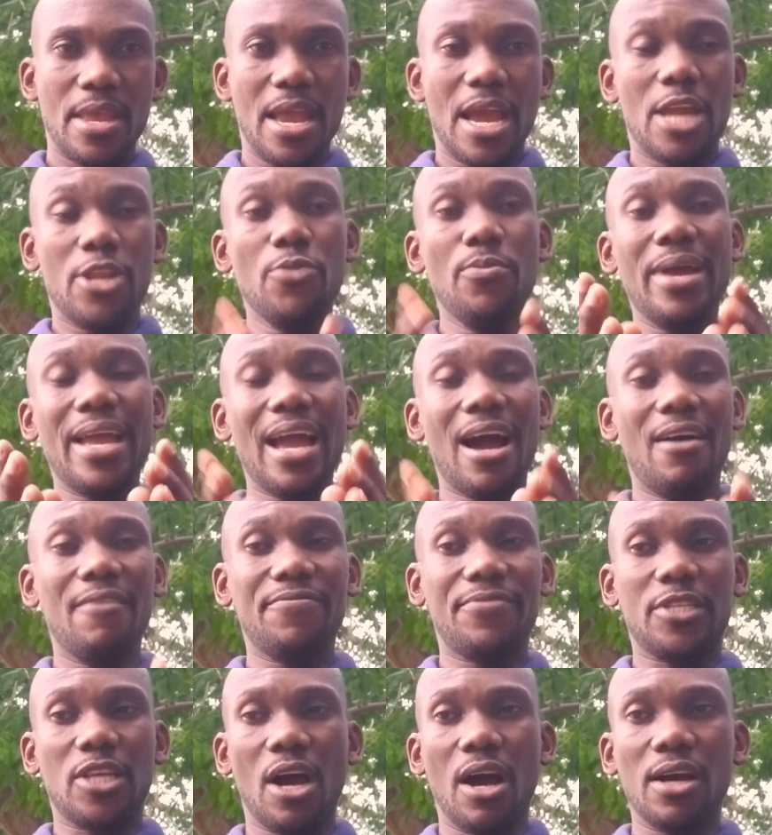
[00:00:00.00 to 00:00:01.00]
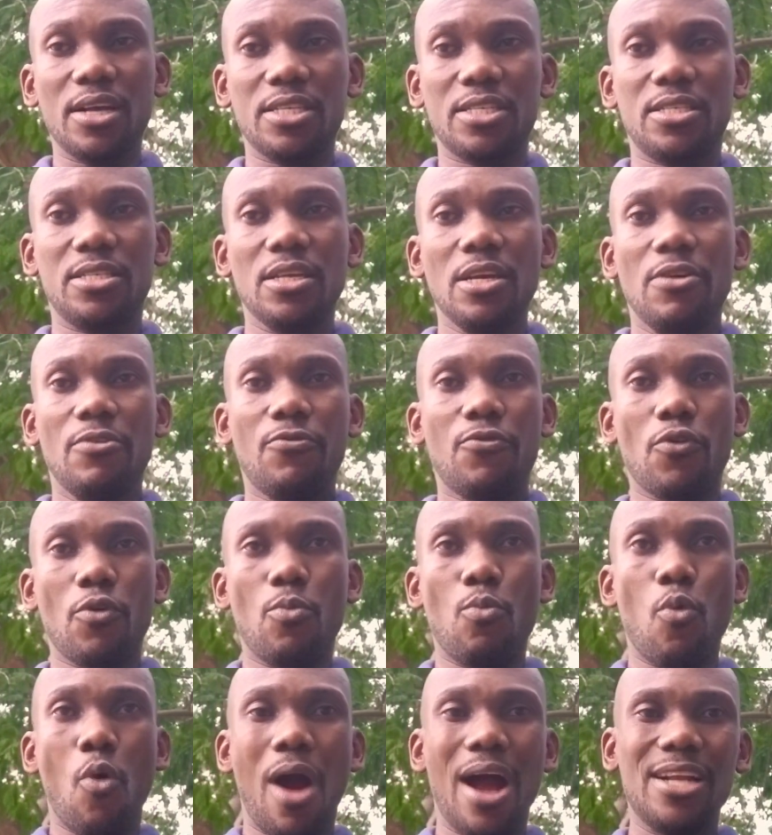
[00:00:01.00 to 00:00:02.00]
and you may have tags
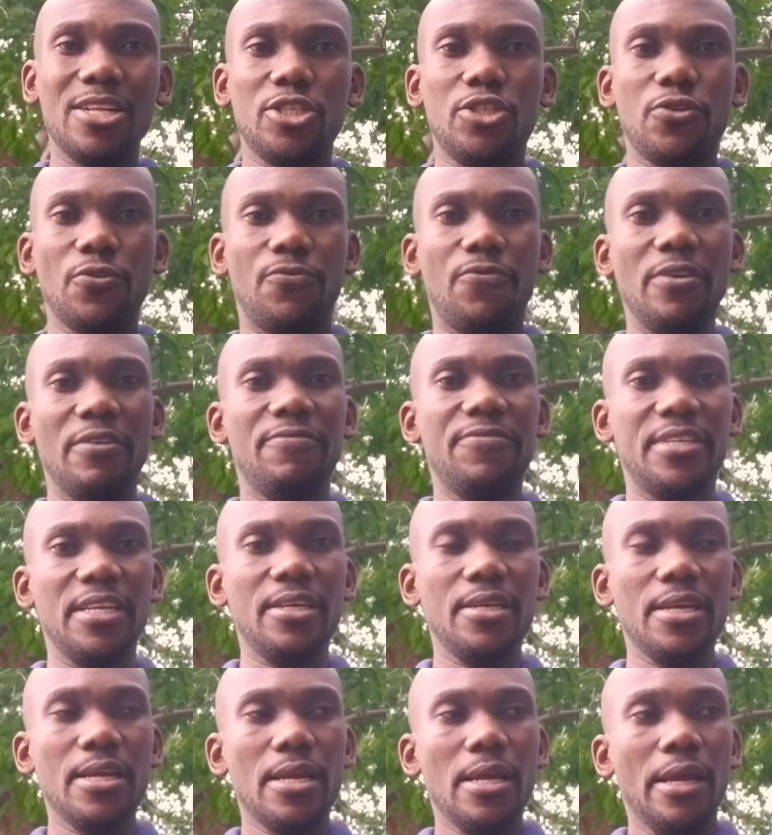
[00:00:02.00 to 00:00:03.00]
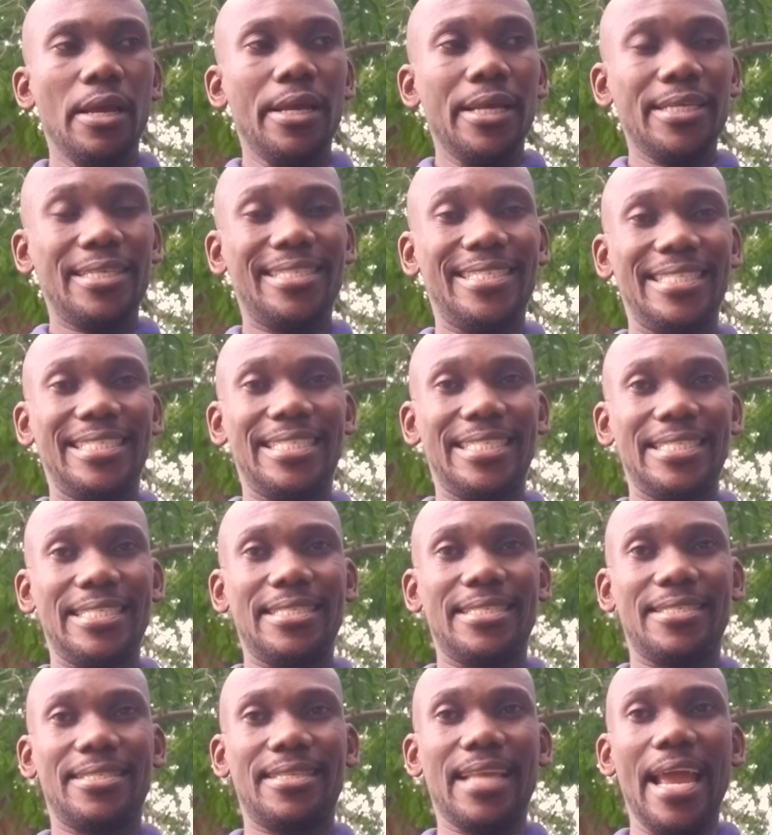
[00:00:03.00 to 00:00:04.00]
from 1 to 50
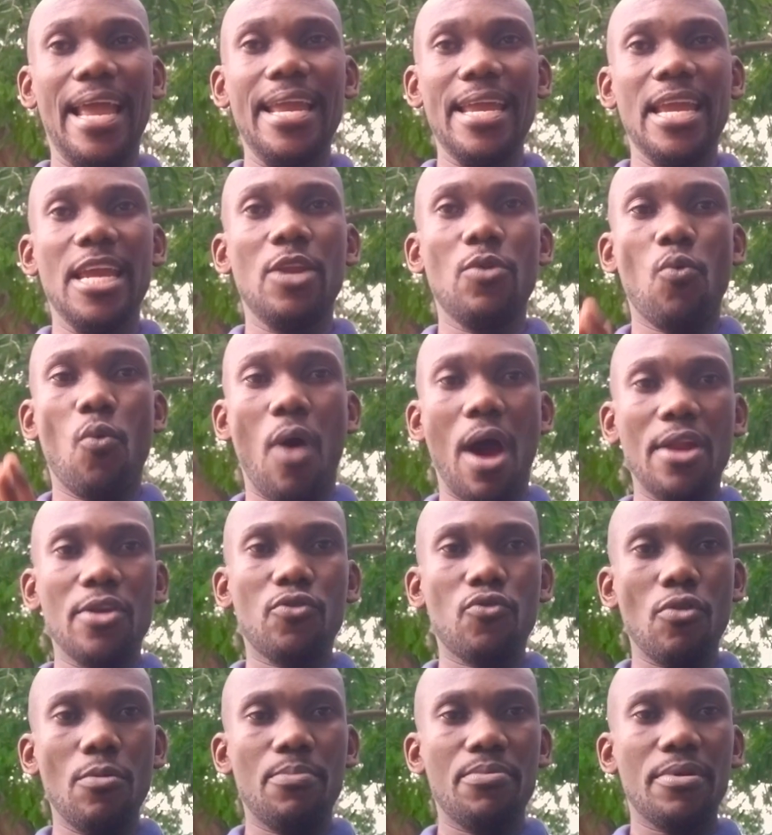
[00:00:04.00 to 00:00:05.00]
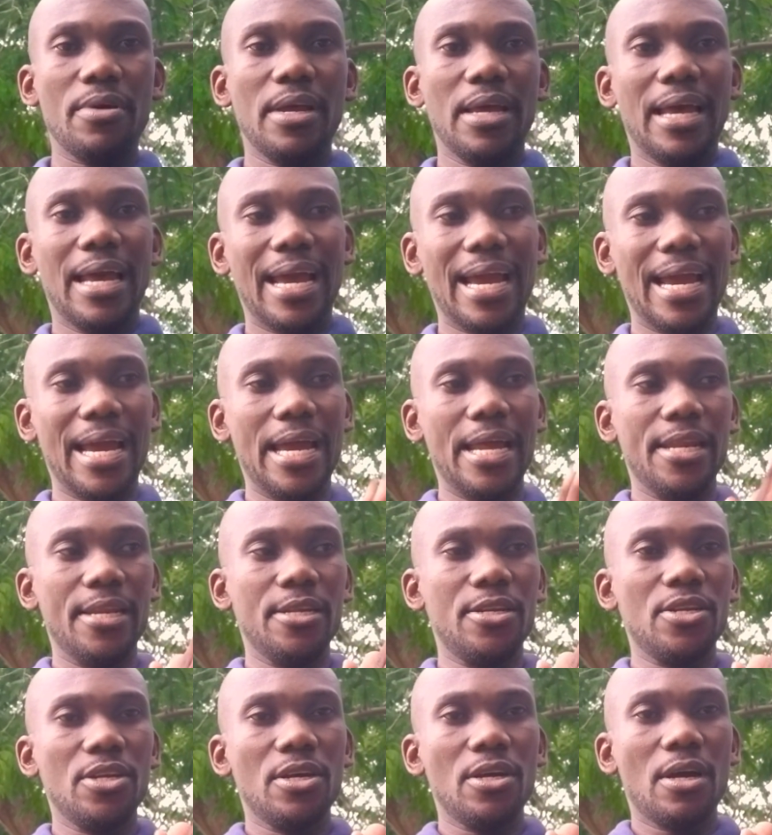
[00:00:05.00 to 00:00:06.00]
staying in one group,
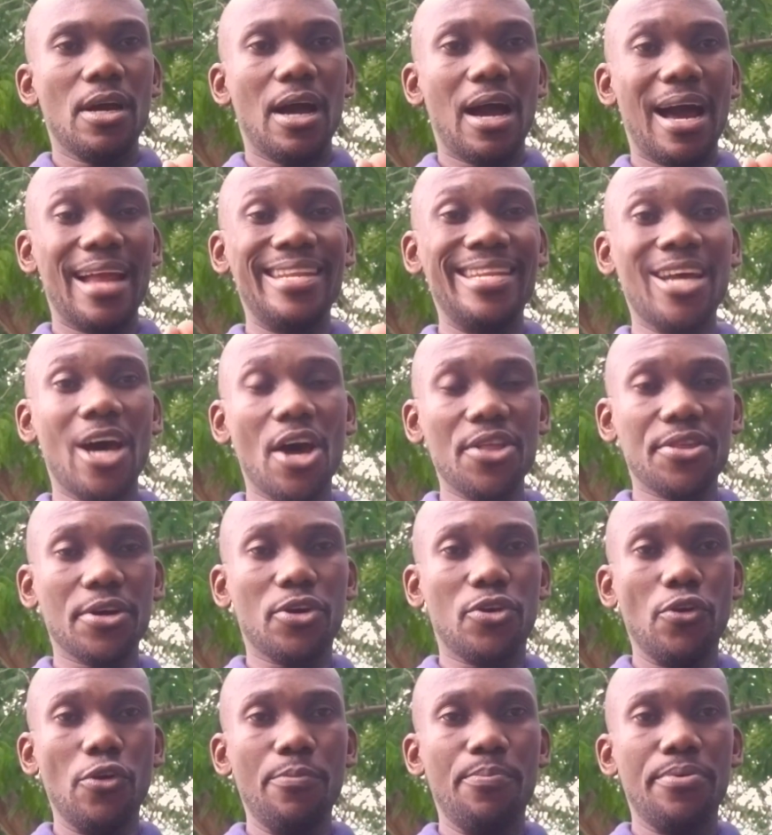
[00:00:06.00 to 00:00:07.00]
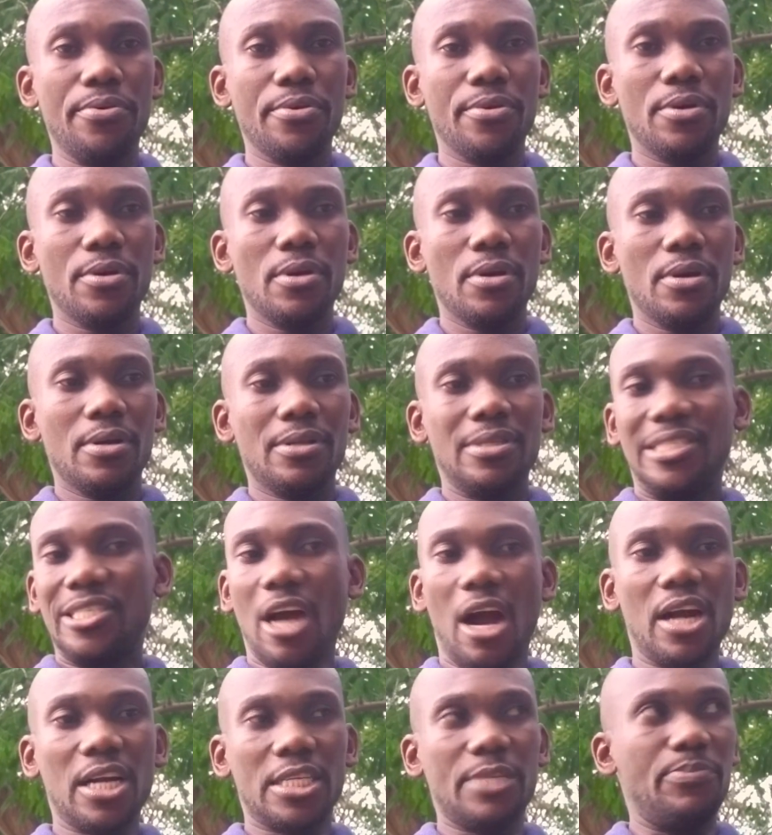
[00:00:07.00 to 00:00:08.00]
and another group
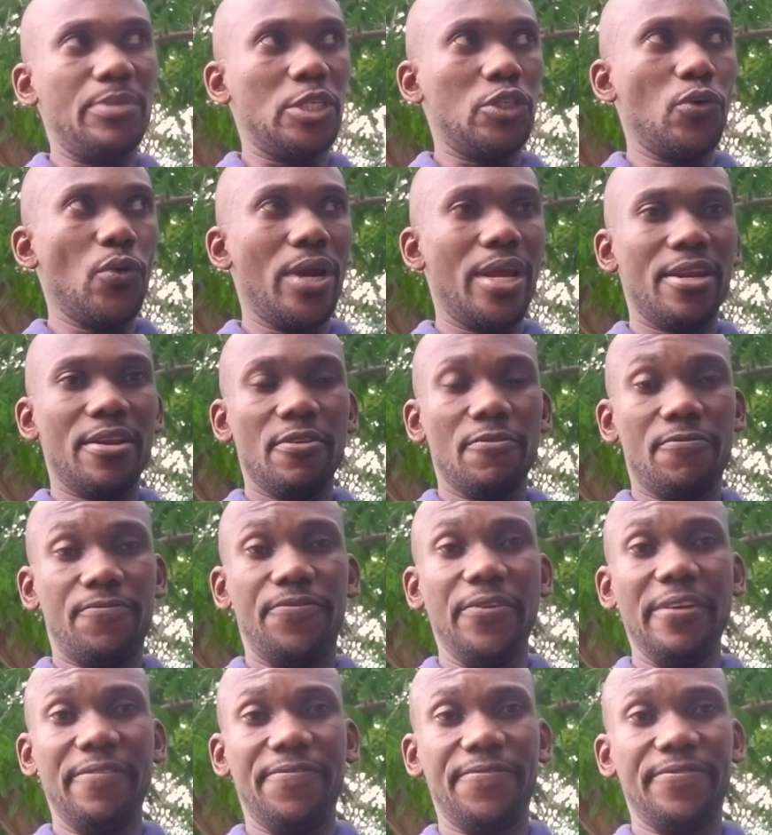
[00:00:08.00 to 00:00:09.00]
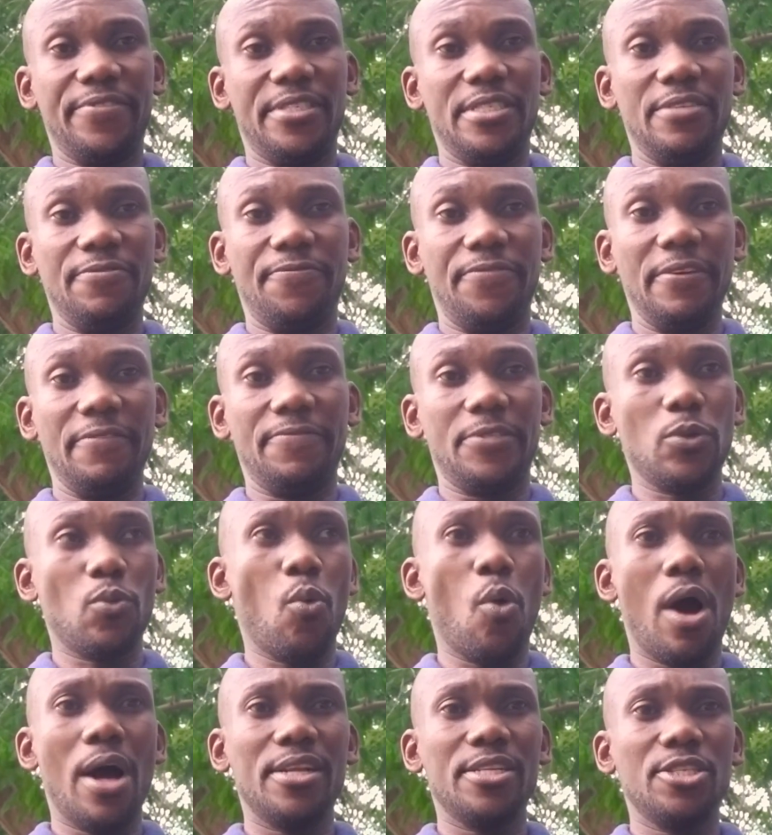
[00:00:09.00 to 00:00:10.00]
tagged between
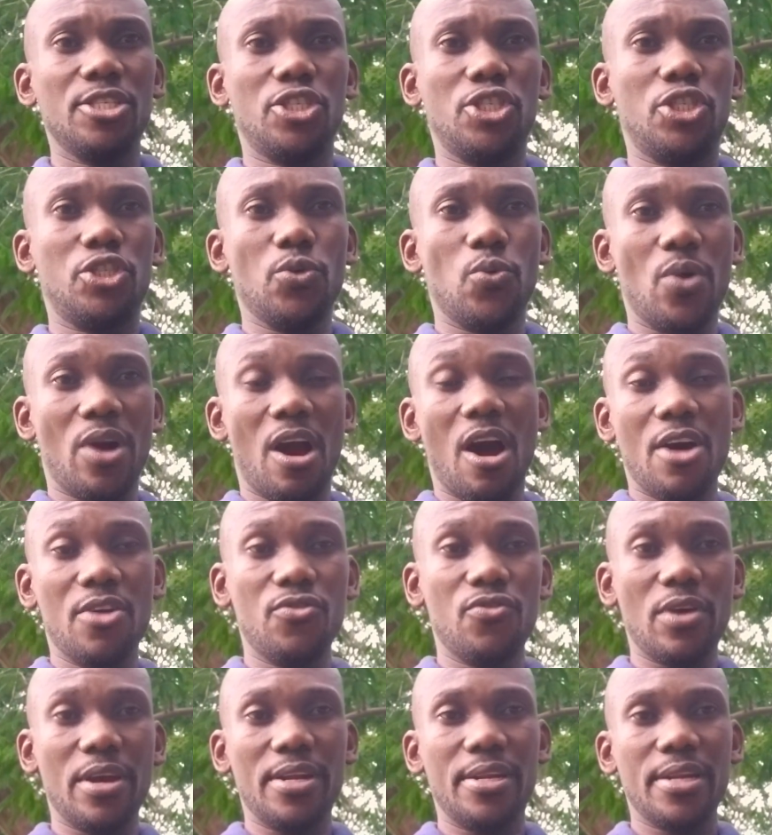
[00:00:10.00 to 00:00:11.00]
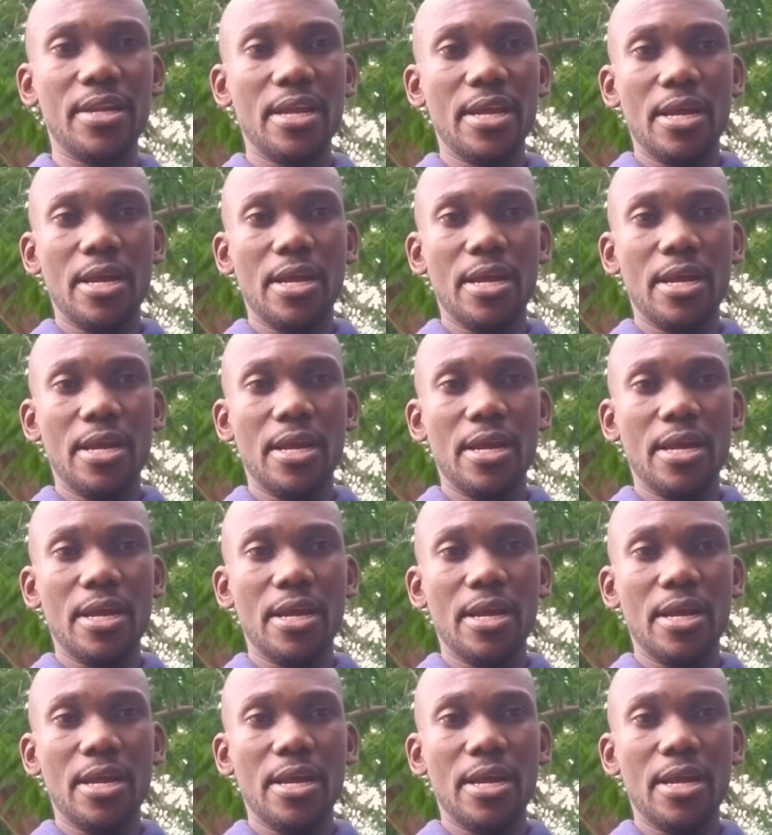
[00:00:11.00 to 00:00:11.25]
51 to 100